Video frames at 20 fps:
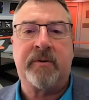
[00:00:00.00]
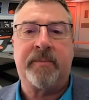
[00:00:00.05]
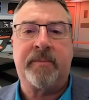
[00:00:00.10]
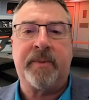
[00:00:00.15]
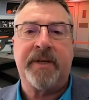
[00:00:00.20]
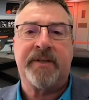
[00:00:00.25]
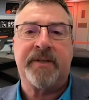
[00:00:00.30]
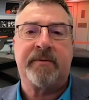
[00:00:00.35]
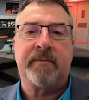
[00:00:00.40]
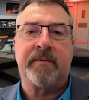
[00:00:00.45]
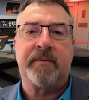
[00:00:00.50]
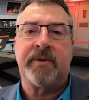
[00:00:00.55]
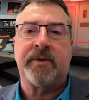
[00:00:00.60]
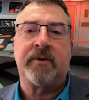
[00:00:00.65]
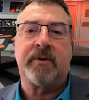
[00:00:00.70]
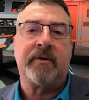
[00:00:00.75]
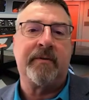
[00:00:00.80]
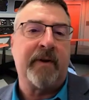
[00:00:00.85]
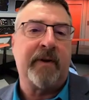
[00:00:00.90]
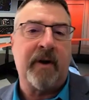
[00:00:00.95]
replacement
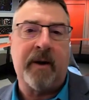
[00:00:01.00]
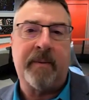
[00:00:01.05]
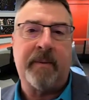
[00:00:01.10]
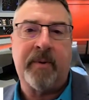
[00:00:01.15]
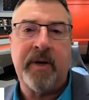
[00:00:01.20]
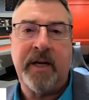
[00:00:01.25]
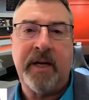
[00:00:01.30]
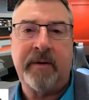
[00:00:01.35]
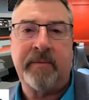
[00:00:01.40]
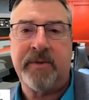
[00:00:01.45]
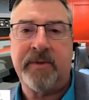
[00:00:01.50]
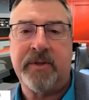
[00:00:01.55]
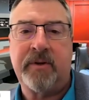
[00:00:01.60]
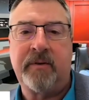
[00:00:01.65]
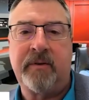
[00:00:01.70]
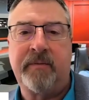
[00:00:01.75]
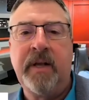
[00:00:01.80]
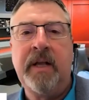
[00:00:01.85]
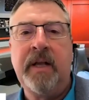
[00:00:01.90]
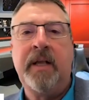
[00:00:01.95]
reserve, an operating reserve.